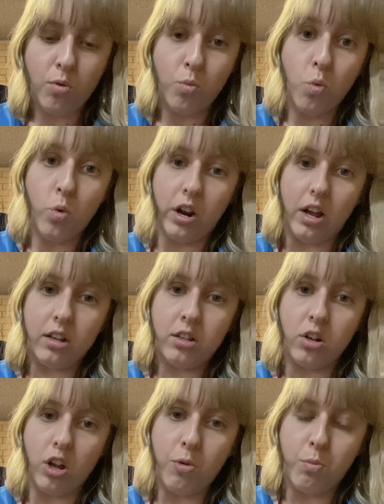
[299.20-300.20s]
water.
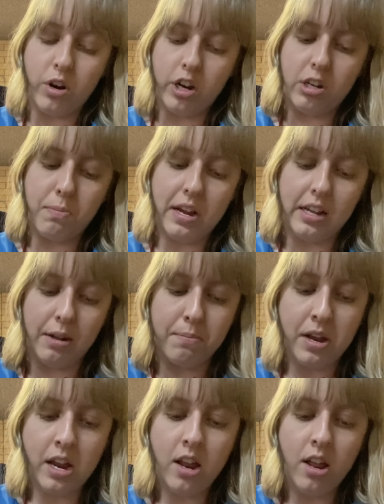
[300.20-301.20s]
So you want it to be
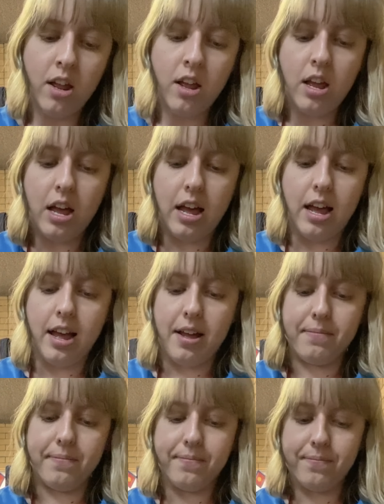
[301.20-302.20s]
clumpy
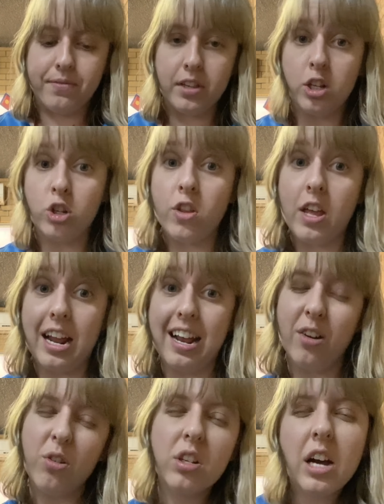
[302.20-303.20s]
so that it
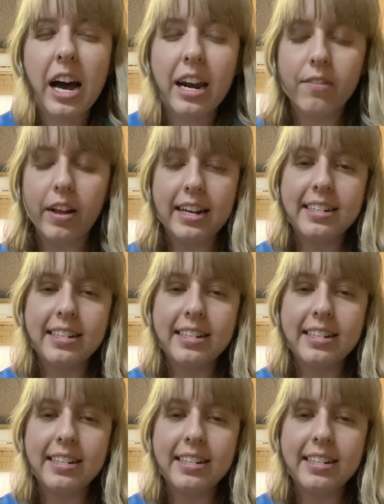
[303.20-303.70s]
looks kind of like